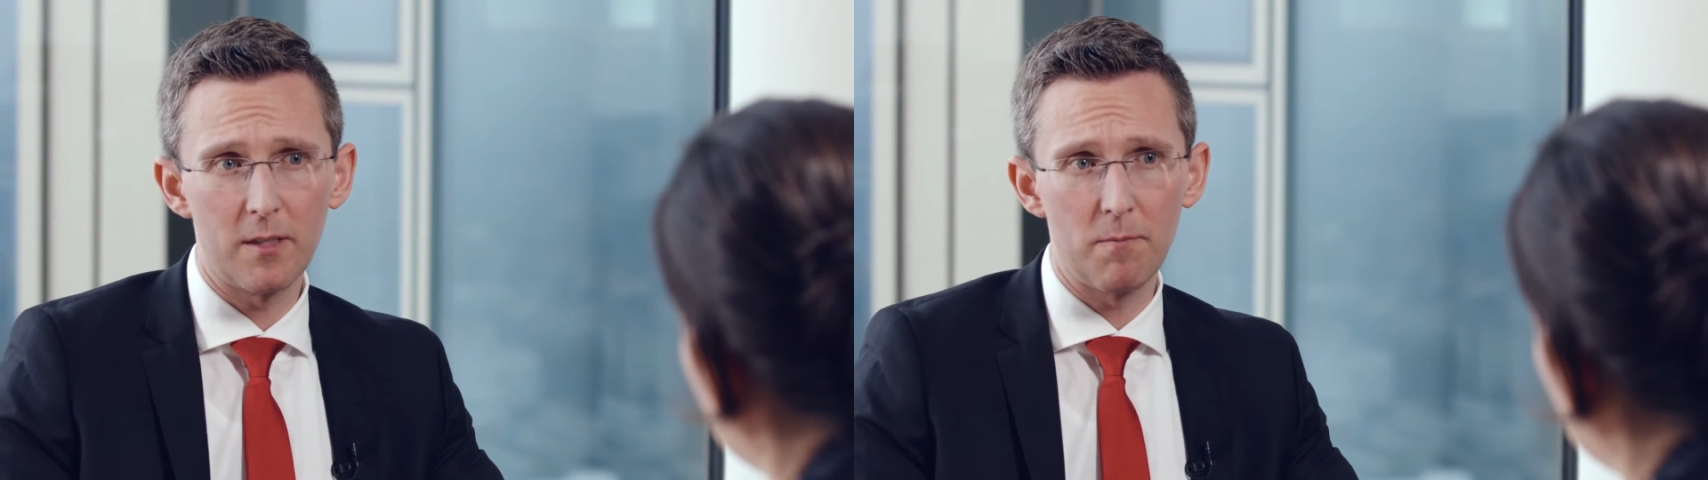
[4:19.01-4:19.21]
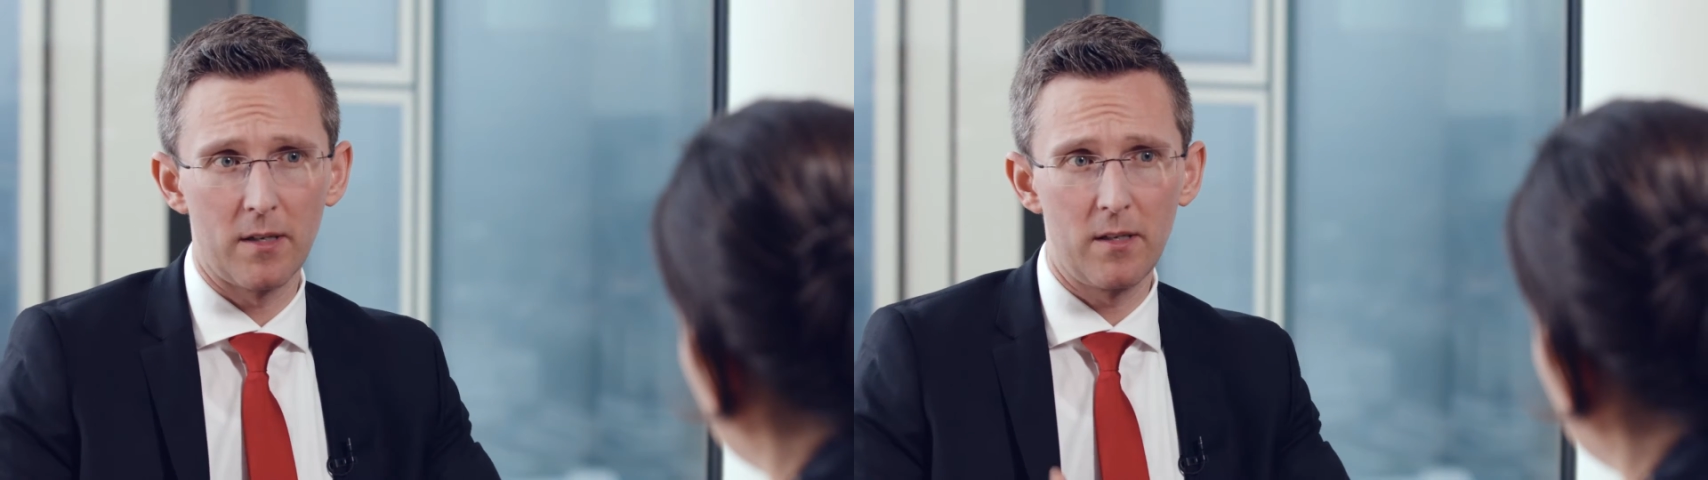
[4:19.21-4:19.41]

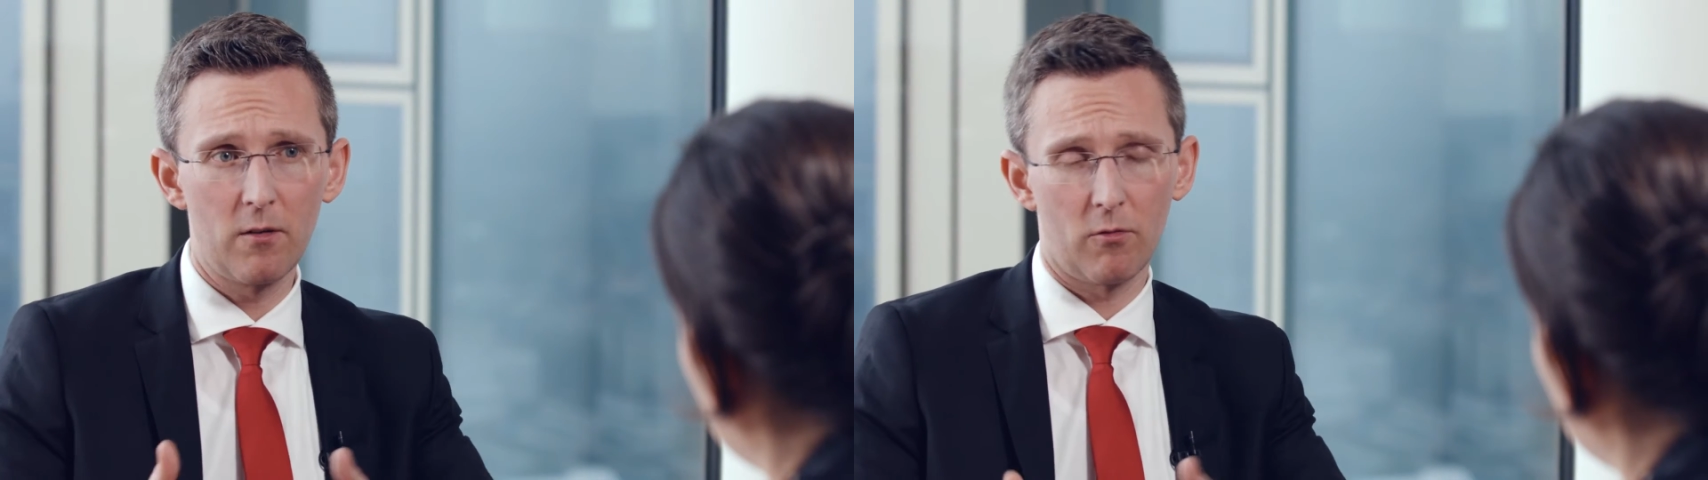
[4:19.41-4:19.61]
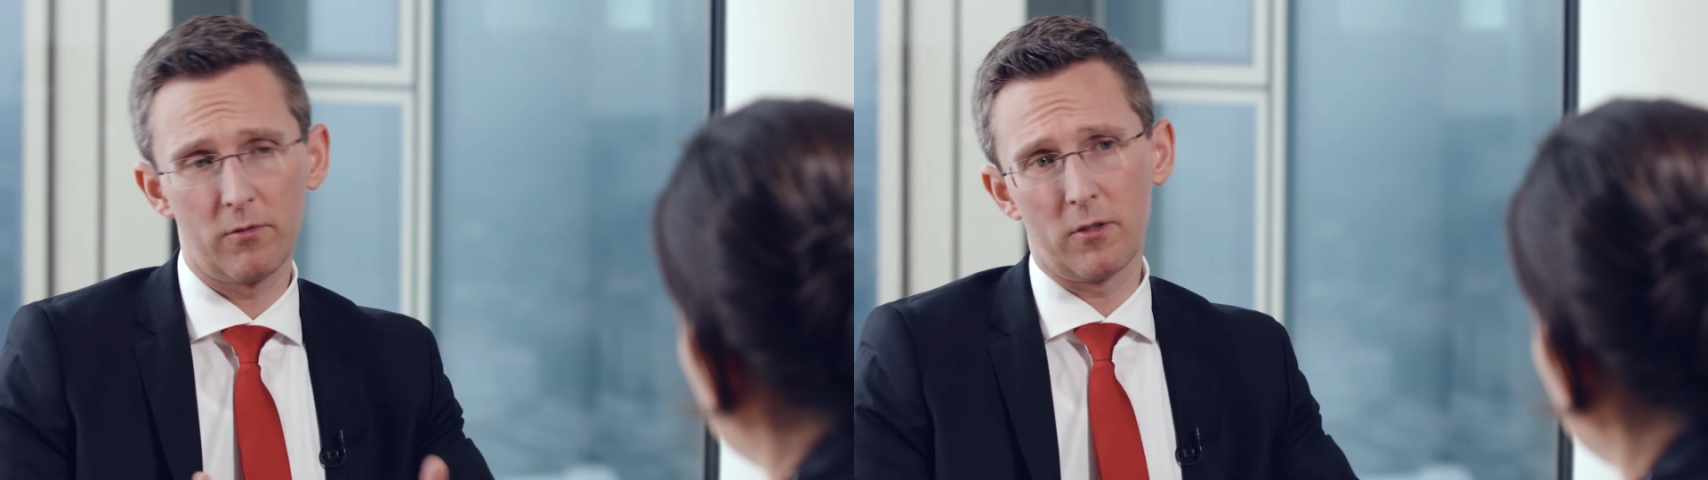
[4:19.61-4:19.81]
depending
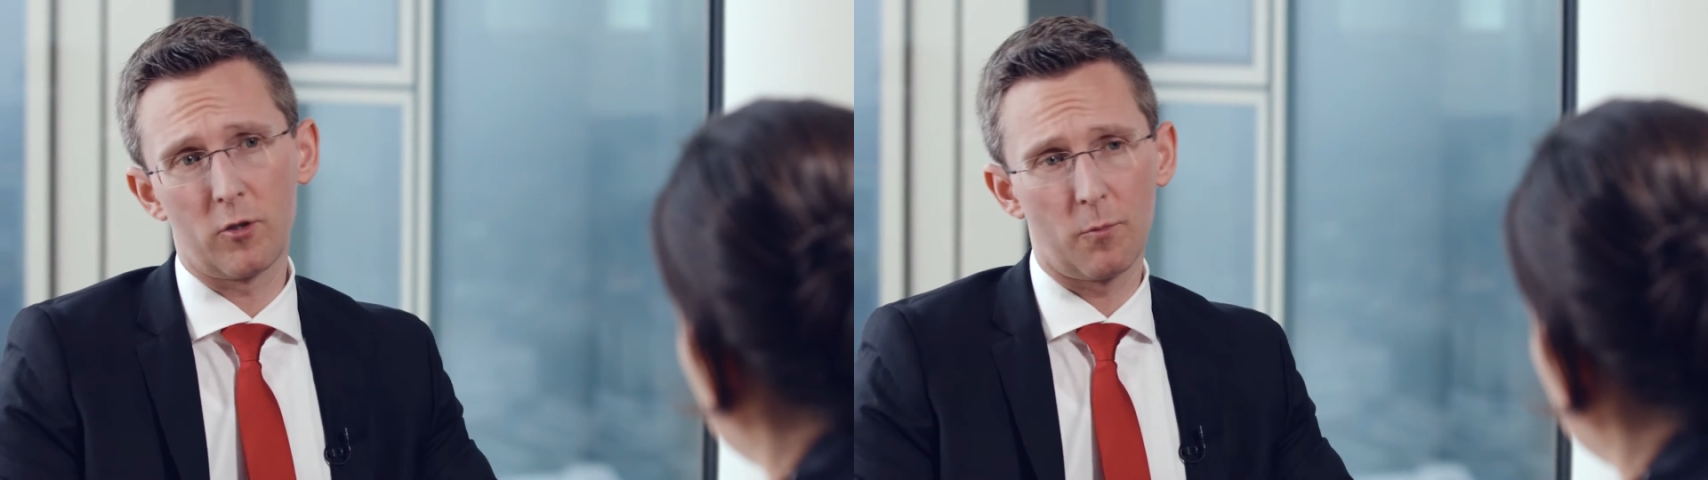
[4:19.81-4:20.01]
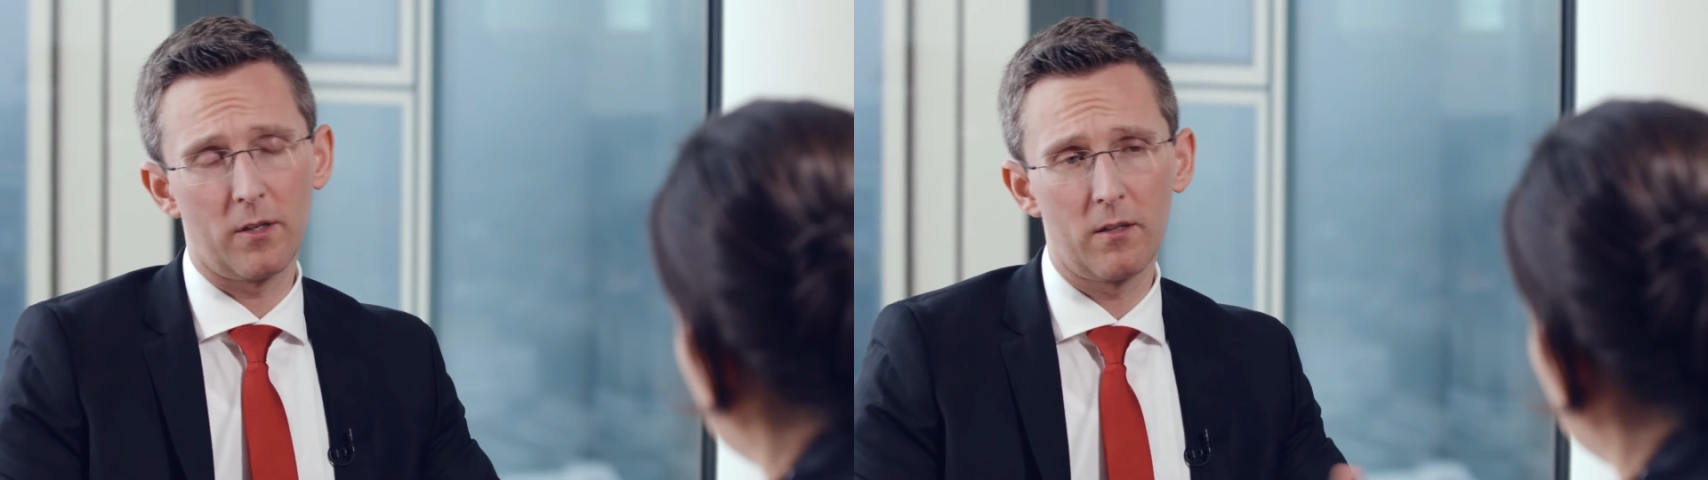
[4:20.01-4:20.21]
on the
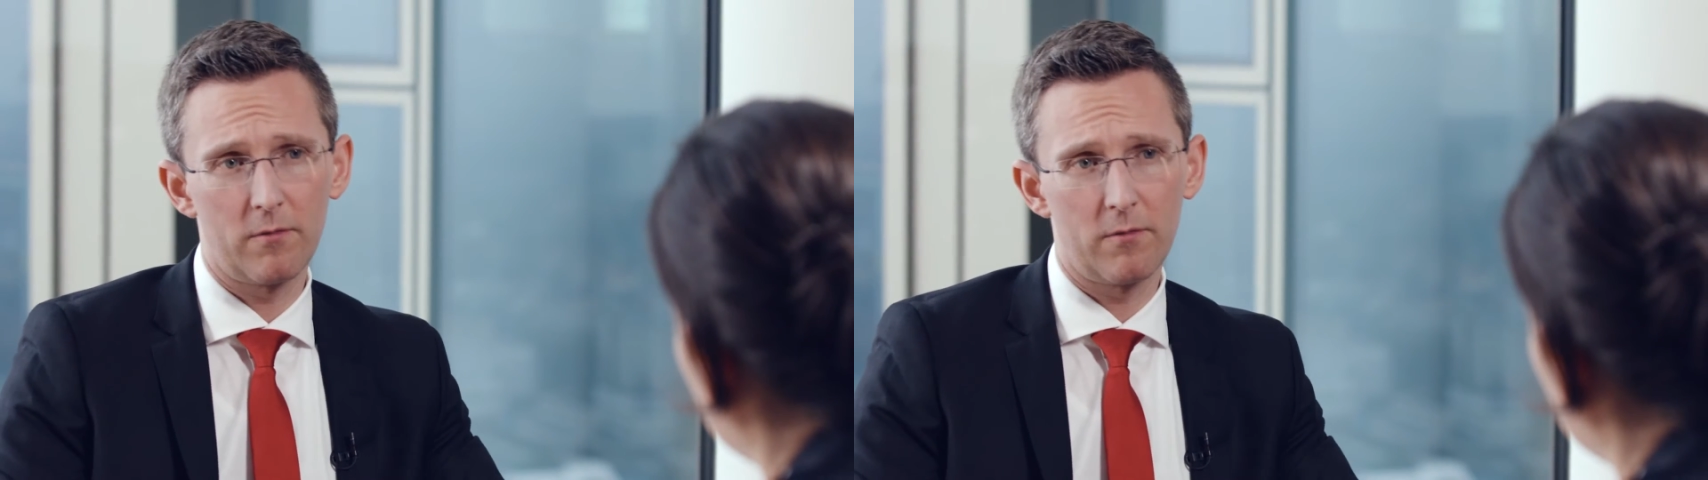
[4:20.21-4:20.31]
topic